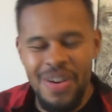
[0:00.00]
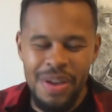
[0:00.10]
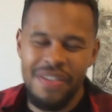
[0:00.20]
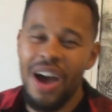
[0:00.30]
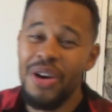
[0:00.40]

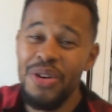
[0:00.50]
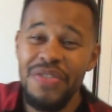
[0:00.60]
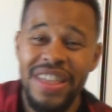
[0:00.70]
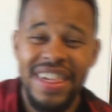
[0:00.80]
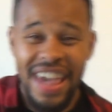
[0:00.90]
We've got
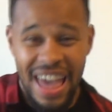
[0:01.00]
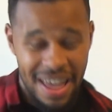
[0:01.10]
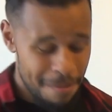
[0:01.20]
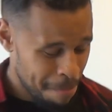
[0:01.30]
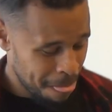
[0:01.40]

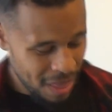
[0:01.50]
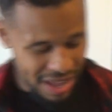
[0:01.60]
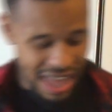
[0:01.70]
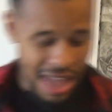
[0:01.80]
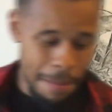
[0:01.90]
Guga,
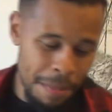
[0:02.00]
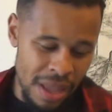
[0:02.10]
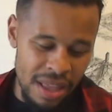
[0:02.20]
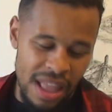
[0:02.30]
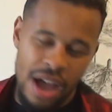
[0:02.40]
okay?
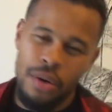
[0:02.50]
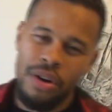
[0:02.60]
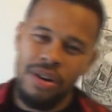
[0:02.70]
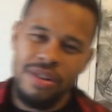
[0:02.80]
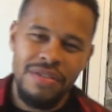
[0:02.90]

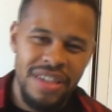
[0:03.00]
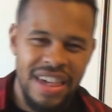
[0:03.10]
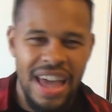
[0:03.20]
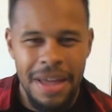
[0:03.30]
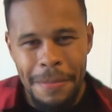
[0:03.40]
Now,
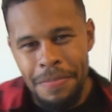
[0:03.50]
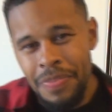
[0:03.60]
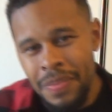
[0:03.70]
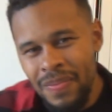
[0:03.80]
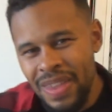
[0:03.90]
Guga
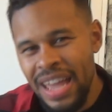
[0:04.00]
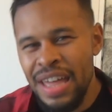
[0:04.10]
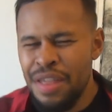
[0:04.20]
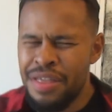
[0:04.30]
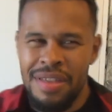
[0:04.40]

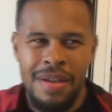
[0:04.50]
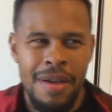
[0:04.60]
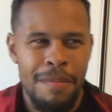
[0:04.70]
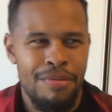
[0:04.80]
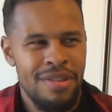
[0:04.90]
is
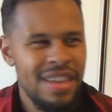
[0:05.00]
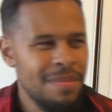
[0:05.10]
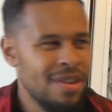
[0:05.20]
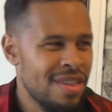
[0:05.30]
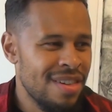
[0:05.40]
pretty
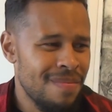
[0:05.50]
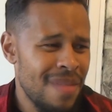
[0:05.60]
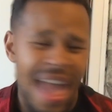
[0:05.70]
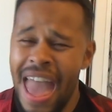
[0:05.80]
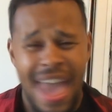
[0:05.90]
much
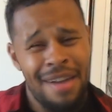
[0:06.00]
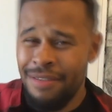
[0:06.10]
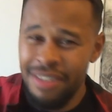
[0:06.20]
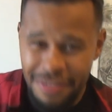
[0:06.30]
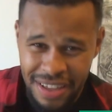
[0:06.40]

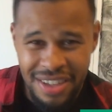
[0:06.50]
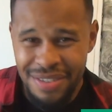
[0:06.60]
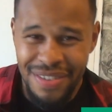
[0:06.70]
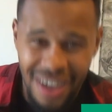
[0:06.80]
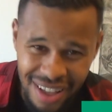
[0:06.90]
everything
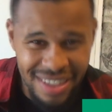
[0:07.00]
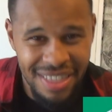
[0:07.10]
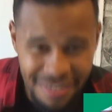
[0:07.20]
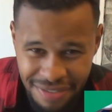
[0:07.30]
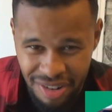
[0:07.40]
you got
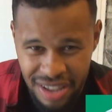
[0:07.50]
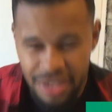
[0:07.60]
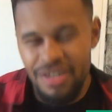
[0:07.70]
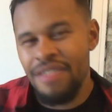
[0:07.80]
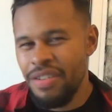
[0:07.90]
in the
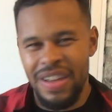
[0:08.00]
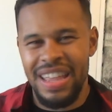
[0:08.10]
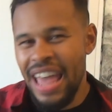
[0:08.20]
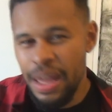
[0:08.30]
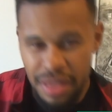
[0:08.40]
fridge, or everything
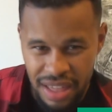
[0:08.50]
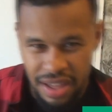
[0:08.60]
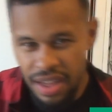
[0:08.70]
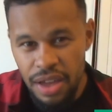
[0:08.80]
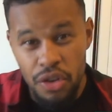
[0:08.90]

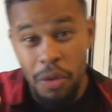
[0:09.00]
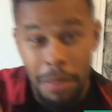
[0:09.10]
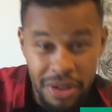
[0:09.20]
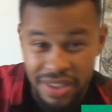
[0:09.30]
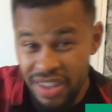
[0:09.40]
tasty. Your
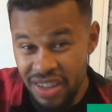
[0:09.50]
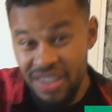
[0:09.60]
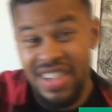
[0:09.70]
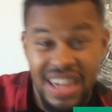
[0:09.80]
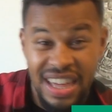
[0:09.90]
butter,
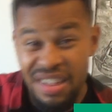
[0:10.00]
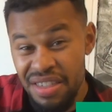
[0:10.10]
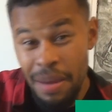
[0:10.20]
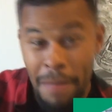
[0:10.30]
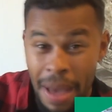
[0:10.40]
your
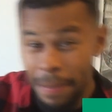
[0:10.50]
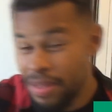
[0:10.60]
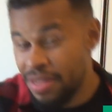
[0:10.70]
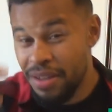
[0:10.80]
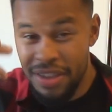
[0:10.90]
cheese, your
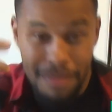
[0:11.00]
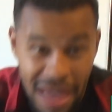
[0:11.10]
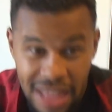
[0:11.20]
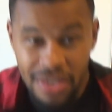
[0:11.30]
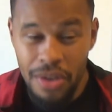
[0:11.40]
peppers, your
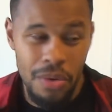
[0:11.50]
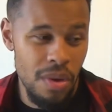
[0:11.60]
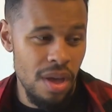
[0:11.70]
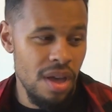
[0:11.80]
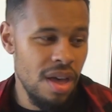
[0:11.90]
tomato,
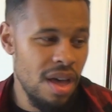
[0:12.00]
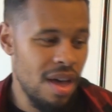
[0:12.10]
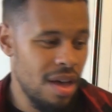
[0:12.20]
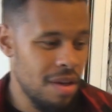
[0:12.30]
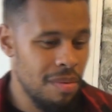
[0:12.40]

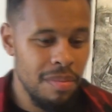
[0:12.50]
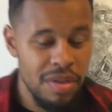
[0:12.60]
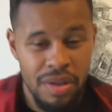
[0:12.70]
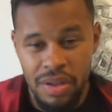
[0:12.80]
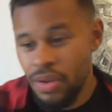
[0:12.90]

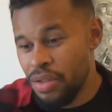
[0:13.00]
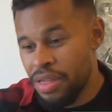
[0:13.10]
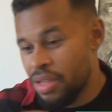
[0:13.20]
your